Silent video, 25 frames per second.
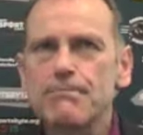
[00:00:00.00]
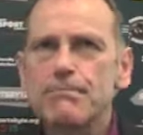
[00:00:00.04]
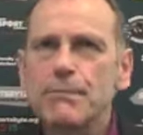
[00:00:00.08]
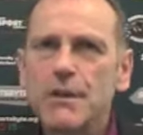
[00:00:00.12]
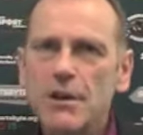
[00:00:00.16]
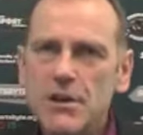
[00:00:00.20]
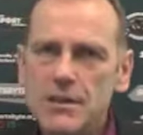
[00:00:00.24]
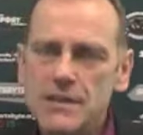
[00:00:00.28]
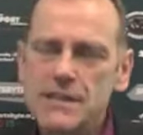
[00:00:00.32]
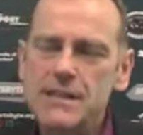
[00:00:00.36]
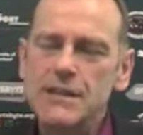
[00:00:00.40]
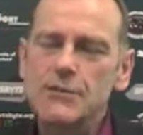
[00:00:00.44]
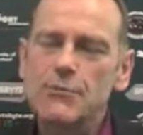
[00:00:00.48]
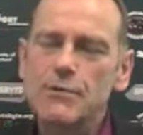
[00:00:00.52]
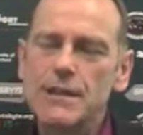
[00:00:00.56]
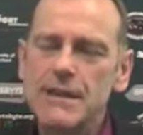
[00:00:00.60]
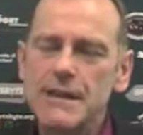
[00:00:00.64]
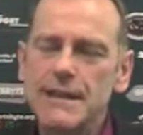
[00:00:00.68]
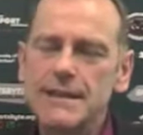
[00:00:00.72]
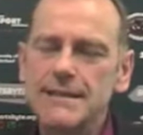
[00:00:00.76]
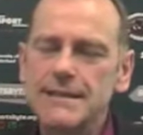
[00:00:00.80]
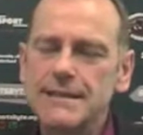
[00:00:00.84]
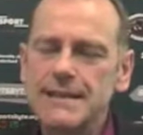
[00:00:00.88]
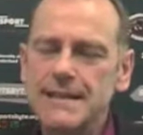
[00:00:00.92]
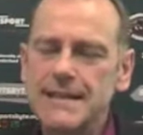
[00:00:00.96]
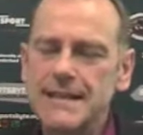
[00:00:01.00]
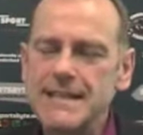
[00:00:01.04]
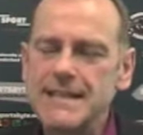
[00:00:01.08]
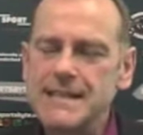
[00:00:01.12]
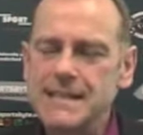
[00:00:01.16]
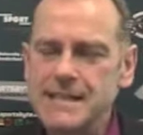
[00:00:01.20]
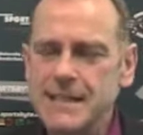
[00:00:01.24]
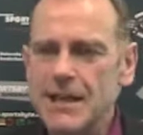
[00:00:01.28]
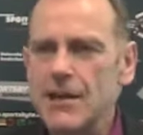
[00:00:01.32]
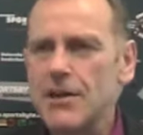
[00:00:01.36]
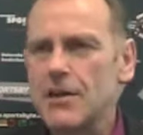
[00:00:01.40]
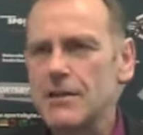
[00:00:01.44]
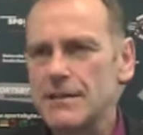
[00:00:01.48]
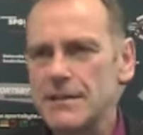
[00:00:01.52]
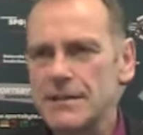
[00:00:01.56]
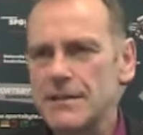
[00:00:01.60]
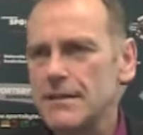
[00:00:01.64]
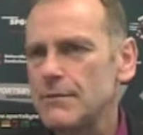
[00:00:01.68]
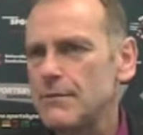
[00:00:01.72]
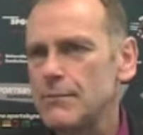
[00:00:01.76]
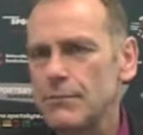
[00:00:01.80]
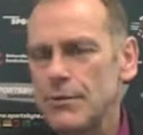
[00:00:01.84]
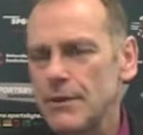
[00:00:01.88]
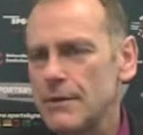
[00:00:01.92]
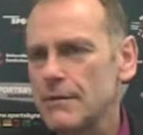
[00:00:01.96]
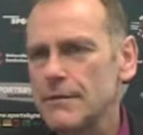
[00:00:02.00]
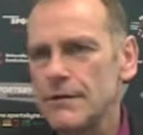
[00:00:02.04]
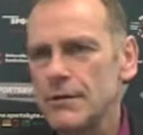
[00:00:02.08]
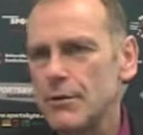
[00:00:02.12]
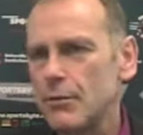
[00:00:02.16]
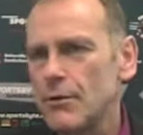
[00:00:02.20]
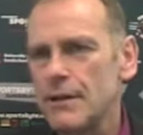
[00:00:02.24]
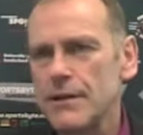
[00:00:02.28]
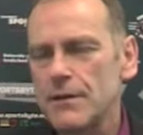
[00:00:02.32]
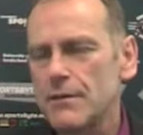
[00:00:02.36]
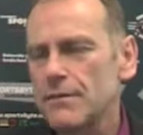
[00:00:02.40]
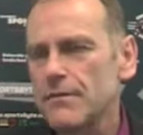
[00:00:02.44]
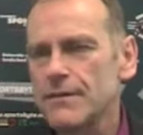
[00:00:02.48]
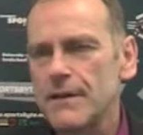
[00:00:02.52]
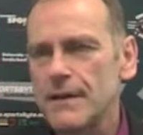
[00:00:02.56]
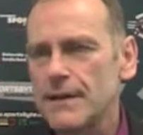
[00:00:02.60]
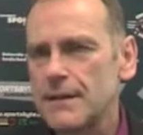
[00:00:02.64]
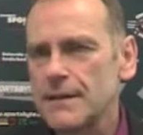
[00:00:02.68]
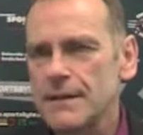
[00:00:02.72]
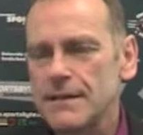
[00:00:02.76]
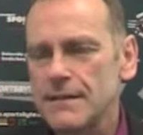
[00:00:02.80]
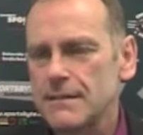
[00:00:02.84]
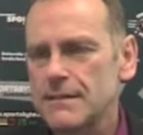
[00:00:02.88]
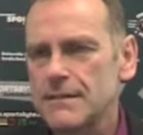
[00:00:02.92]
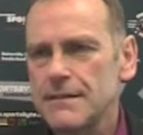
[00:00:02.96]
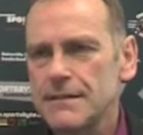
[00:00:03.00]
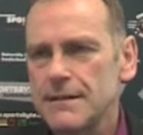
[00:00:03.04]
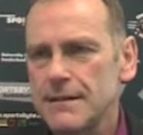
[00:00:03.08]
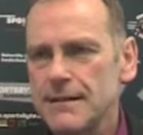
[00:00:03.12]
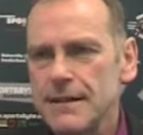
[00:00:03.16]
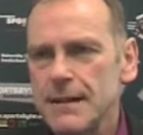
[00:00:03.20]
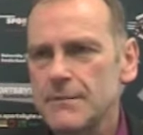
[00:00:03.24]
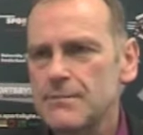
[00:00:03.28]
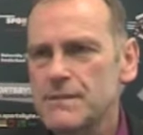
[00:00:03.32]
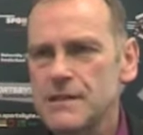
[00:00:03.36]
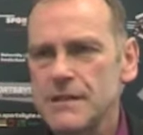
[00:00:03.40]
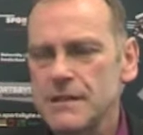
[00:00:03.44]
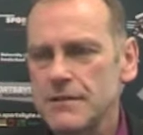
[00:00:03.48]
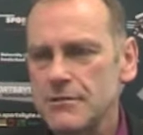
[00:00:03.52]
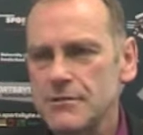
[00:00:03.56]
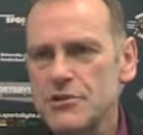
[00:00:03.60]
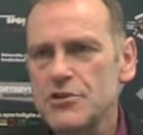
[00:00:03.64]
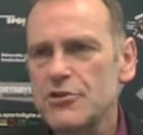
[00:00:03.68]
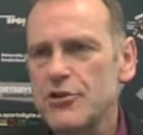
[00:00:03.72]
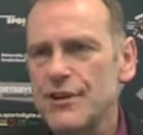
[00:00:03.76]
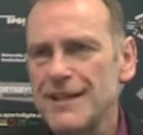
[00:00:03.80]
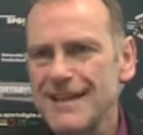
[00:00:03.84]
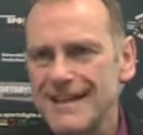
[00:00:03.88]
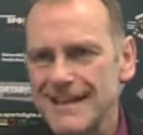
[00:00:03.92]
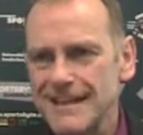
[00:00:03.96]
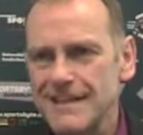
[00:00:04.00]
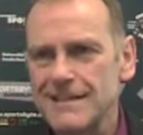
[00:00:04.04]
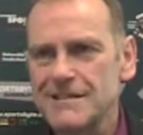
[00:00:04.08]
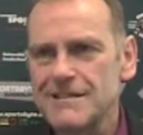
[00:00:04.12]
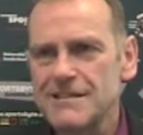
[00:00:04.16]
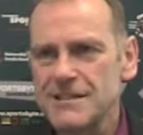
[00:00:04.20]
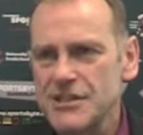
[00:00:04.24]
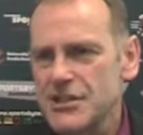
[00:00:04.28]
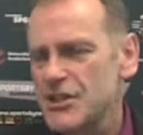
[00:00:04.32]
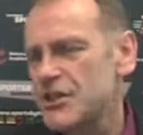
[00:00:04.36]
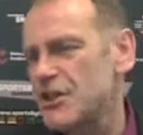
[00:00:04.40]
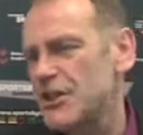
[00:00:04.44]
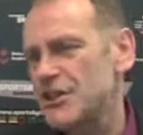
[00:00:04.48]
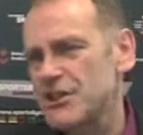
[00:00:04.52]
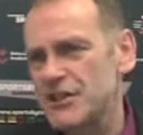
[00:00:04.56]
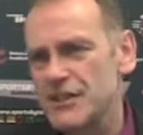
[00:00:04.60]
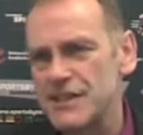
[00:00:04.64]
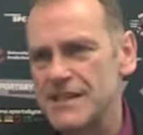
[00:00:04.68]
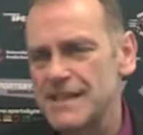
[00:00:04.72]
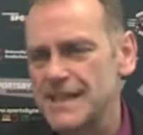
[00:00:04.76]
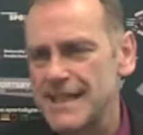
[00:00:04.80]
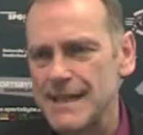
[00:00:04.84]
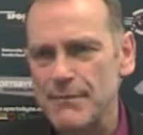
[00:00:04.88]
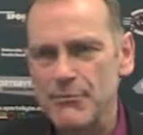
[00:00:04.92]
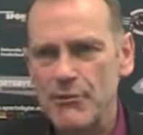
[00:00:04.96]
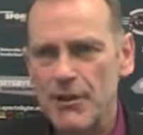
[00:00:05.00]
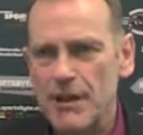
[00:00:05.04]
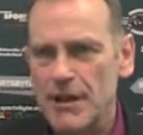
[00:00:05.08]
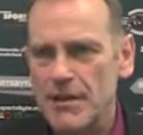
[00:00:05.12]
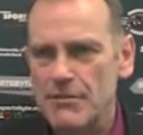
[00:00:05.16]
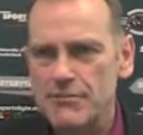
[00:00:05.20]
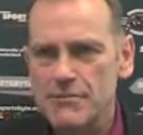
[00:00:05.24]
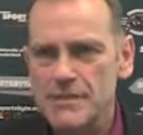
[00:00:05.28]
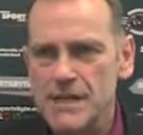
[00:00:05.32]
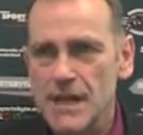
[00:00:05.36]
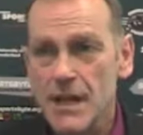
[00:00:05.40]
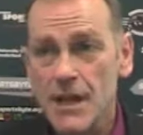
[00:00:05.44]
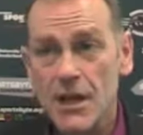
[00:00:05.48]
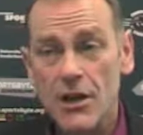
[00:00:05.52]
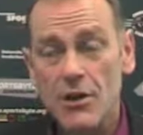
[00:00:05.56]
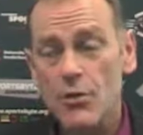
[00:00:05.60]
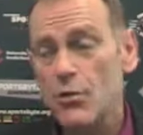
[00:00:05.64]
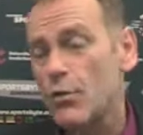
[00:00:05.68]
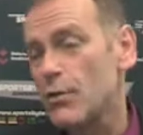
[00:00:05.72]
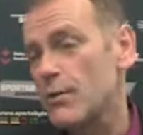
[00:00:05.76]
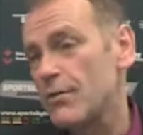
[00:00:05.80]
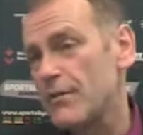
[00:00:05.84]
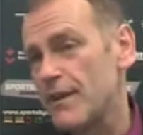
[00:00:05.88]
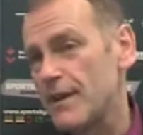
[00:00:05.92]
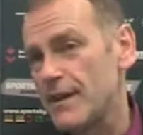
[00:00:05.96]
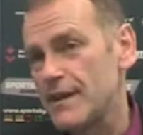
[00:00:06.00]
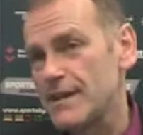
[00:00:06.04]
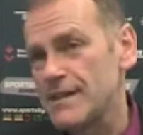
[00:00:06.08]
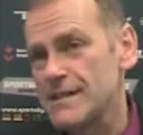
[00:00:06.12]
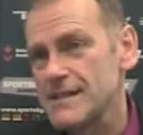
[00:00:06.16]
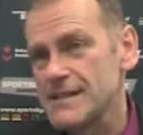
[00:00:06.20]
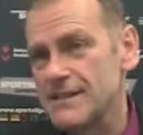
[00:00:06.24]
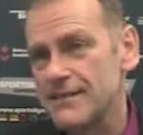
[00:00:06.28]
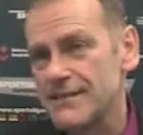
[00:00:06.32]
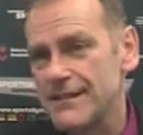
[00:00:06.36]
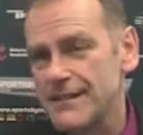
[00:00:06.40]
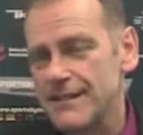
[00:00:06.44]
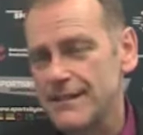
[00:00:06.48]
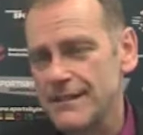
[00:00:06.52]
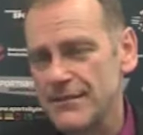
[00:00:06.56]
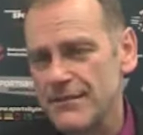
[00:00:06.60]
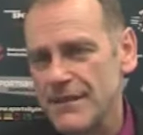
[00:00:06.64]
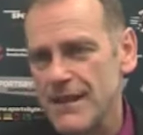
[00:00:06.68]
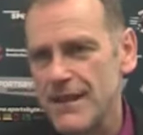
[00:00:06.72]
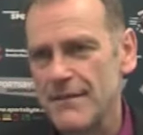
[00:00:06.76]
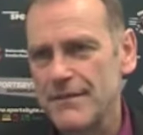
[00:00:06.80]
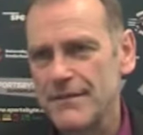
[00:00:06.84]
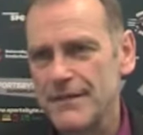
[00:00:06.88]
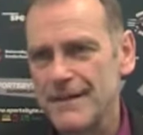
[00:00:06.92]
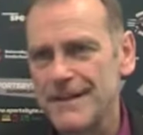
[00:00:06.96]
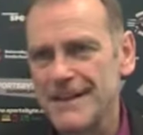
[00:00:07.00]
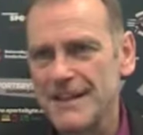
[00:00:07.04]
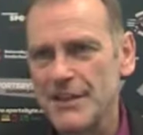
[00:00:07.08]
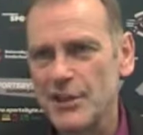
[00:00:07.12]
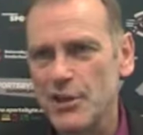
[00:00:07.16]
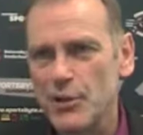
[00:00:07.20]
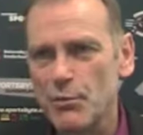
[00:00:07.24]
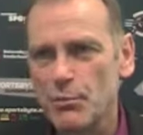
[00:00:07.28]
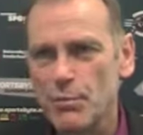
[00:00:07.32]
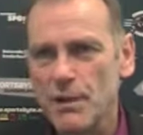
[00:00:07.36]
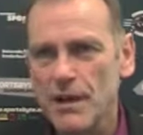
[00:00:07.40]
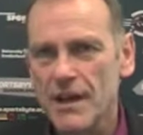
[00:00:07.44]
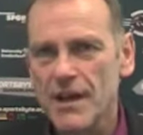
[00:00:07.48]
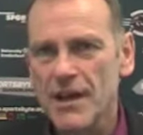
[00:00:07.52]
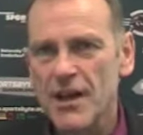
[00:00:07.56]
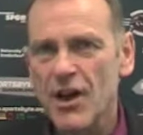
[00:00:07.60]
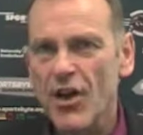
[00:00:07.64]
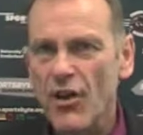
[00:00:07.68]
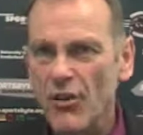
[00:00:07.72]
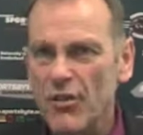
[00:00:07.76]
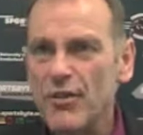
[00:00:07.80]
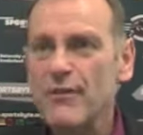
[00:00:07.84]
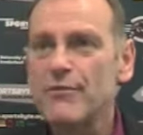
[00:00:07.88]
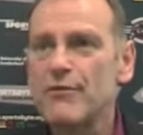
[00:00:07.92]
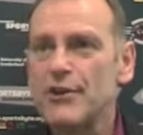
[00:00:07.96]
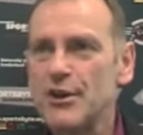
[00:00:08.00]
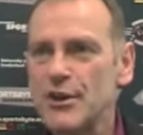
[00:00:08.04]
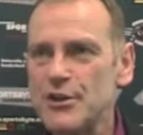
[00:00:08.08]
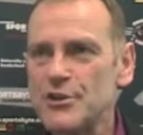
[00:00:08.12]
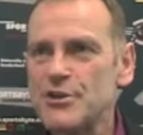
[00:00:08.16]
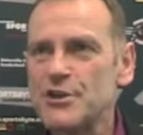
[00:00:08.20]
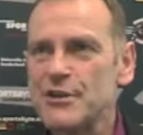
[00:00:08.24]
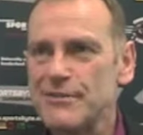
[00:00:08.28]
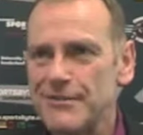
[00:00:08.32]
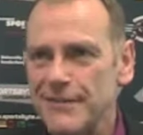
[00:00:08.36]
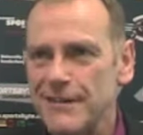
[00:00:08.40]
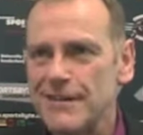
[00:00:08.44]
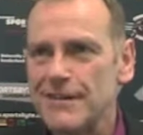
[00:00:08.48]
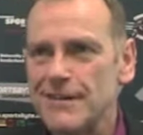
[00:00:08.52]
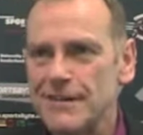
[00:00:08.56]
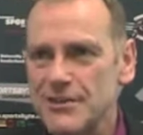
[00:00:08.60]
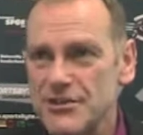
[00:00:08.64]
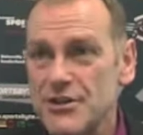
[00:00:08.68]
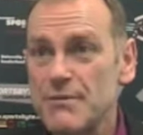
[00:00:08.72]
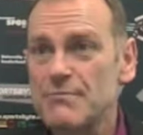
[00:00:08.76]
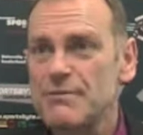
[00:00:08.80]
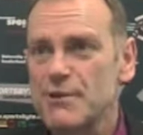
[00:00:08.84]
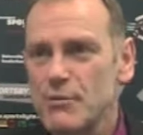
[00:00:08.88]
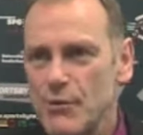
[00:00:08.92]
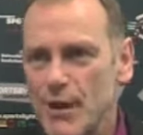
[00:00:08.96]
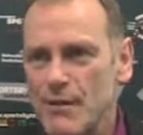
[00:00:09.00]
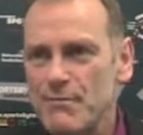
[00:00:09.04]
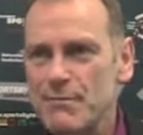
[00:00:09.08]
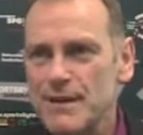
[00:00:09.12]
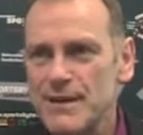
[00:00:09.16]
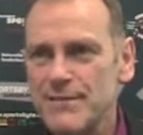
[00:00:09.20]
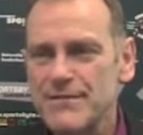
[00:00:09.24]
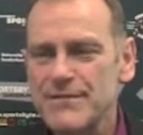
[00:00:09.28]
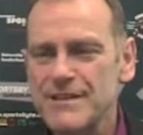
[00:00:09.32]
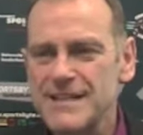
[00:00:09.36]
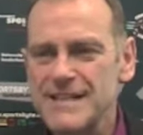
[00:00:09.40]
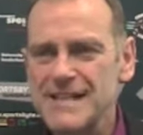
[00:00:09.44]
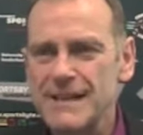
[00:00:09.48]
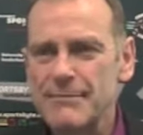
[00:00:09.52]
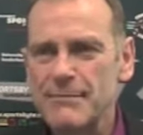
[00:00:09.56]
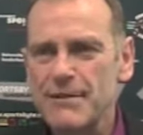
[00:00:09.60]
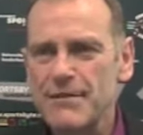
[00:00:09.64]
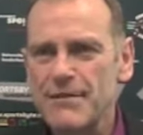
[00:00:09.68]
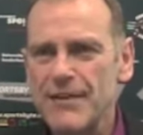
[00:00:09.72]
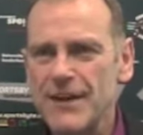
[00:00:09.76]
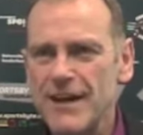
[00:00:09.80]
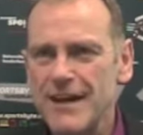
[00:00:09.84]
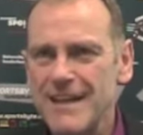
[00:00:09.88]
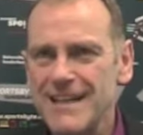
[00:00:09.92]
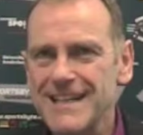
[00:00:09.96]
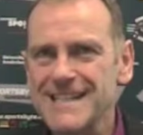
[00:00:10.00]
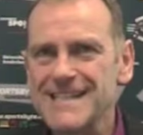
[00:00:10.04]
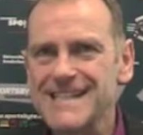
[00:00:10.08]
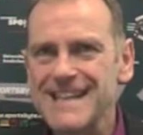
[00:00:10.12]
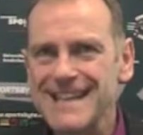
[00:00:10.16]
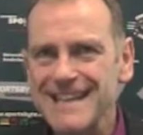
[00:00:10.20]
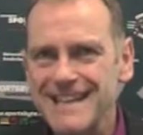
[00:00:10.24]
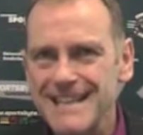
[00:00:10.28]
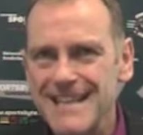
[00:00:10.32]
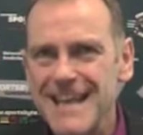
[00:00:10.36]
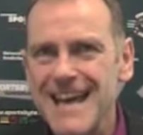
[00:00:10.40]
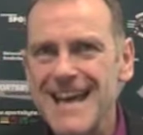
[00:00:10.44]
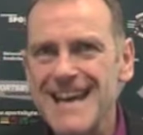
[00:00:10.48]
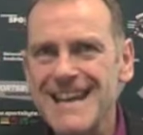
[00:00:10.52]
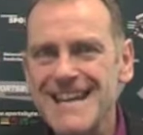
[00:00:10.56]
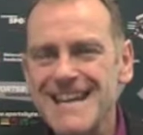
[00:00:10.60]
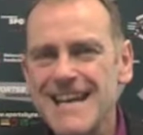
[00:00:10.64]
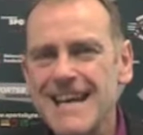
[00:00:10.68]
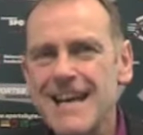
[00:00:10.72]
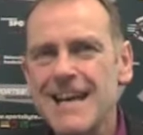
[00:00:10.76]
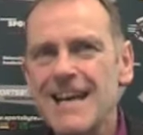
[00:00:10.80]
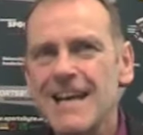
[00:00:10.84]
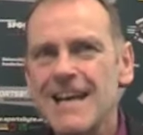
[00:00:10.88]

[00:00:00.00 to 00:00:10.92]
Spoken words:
Because of the way that he started and went off like an absolute train, changed the team around, quarterfinals of the FA Cup, on the verge of a trip to Wembley for the semi-finals, and then